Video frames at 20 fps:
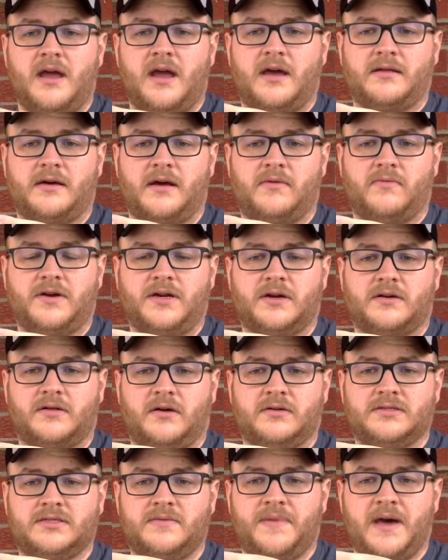and then when you
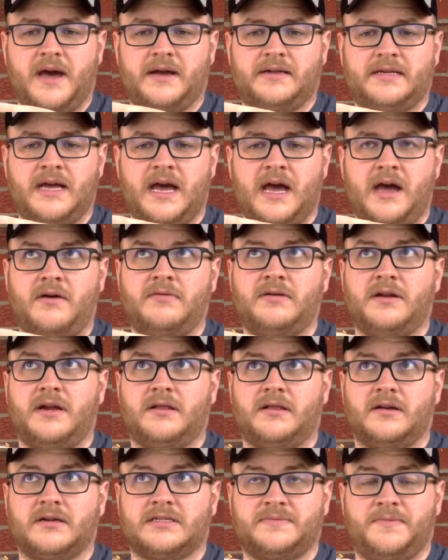close it back down,
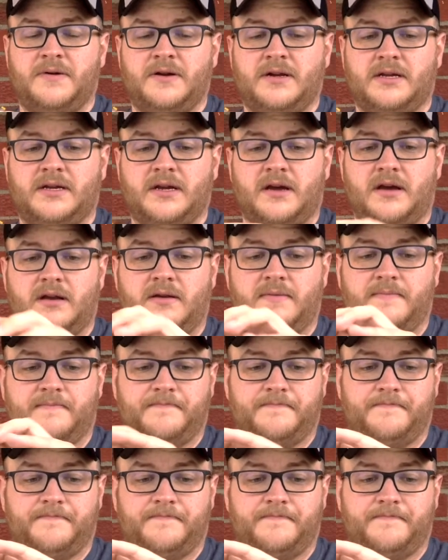it looks pretty good.